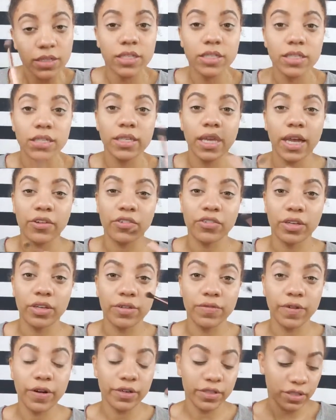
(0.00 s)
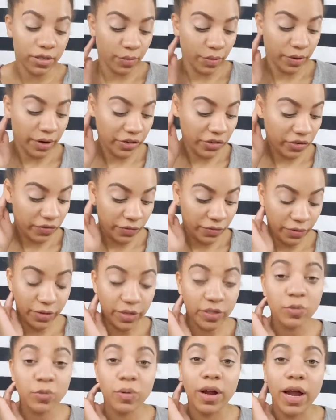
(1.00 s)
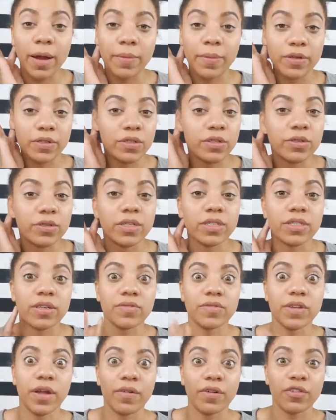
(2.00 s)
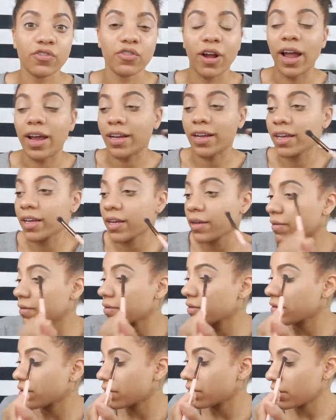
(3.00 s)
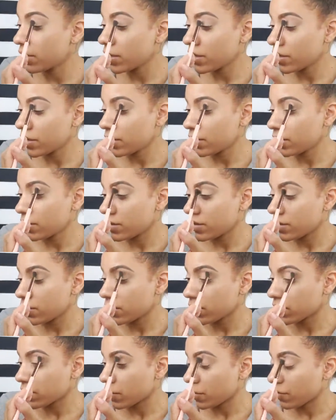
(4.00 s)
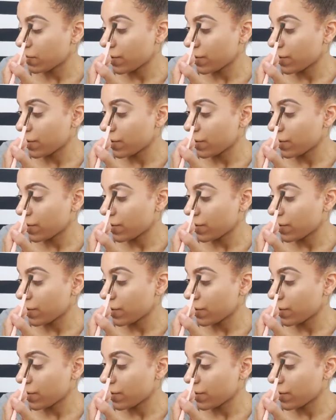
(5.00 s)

This is actually a first impression for this primer too, because I've never tried it. So